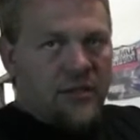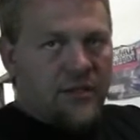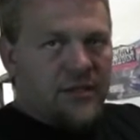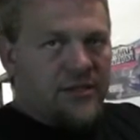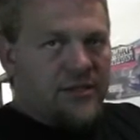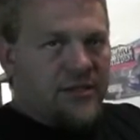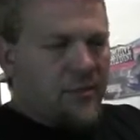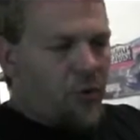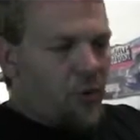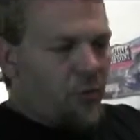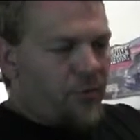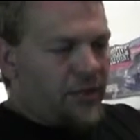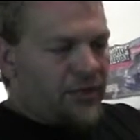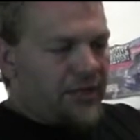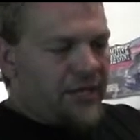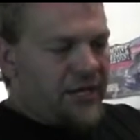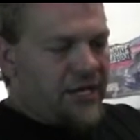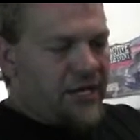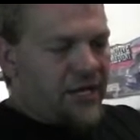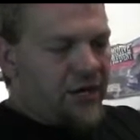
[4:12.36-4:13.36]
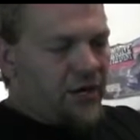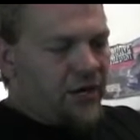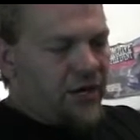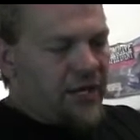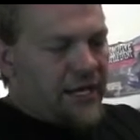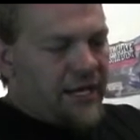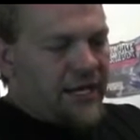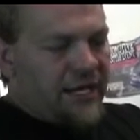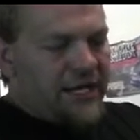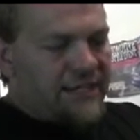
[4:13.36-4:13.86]
some mobility here.
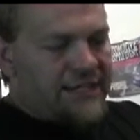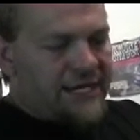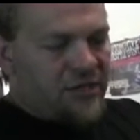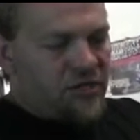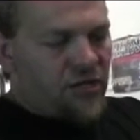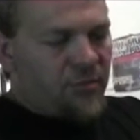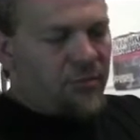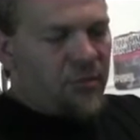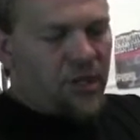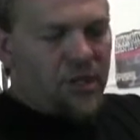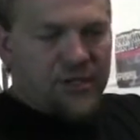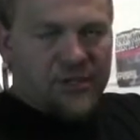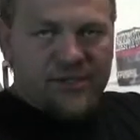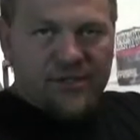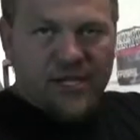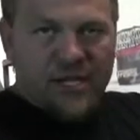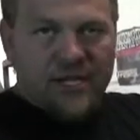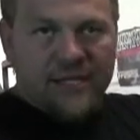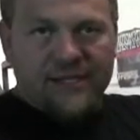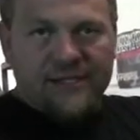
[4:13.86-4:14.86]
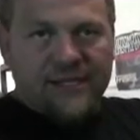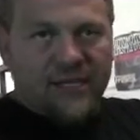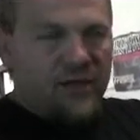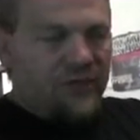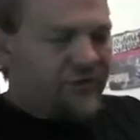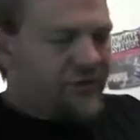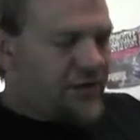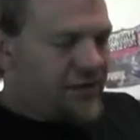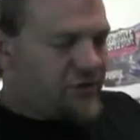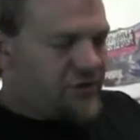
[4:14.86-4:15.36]
It's actually a ball and socket style
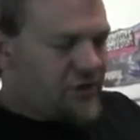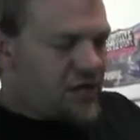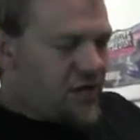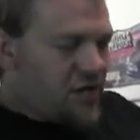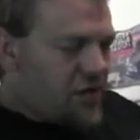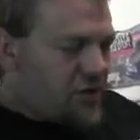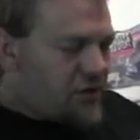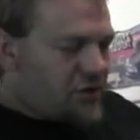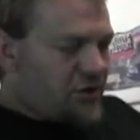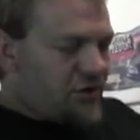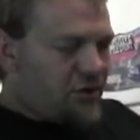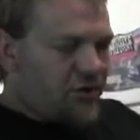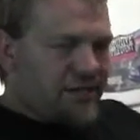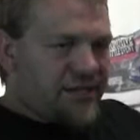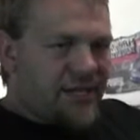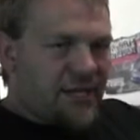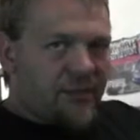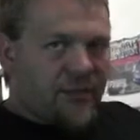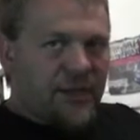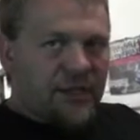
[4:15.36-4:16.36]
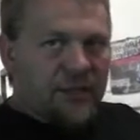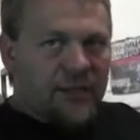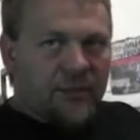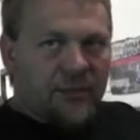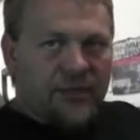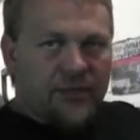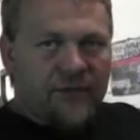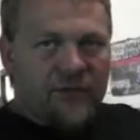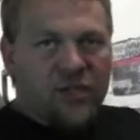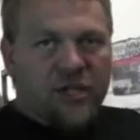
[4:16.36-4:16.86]
flange. So there is going to be a little
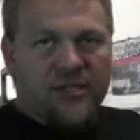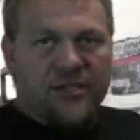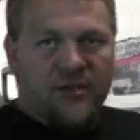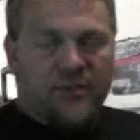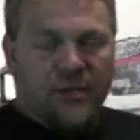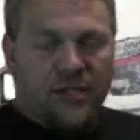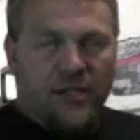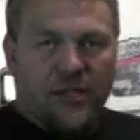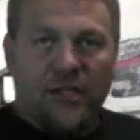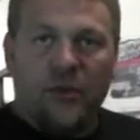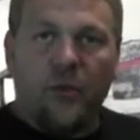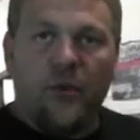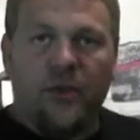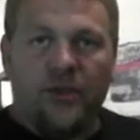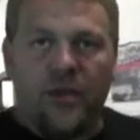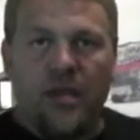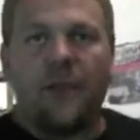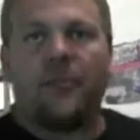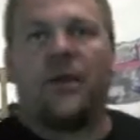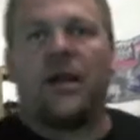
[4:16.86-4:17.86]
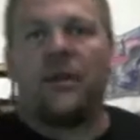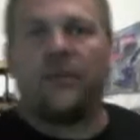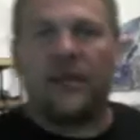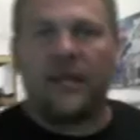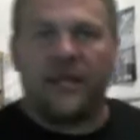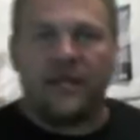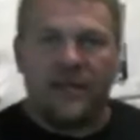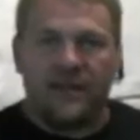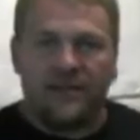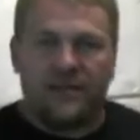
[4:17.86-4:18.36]
bit of adjustability with the up pipe
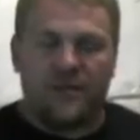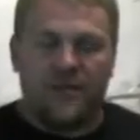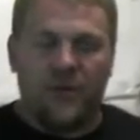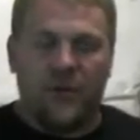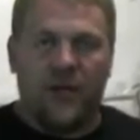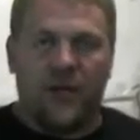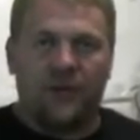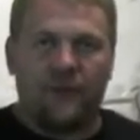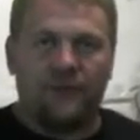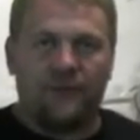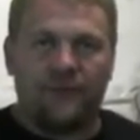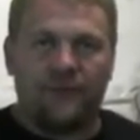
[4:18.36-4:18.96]
like this as well.